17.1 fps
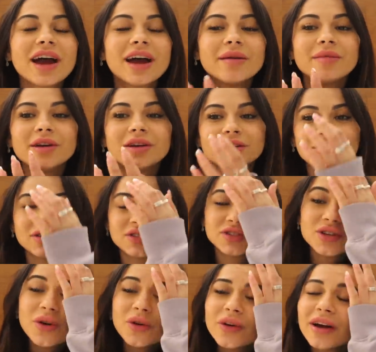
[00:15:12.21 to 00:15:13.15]
I'm
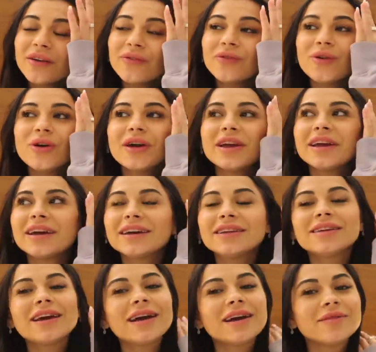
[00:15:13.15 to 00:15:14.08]
just so grateful,
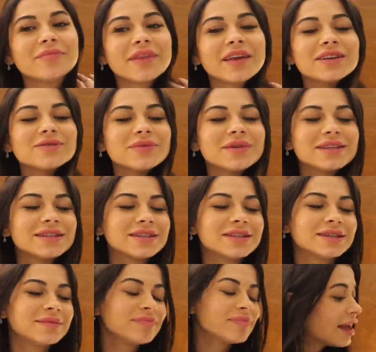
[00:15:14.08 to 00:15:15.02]
and yeah, I just
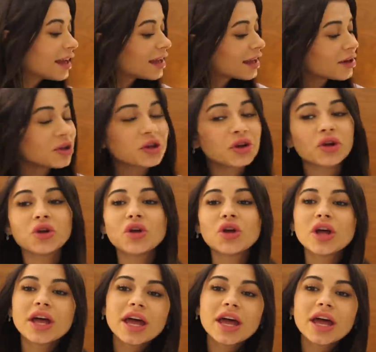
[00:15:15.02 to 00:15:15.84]
wanted to get a little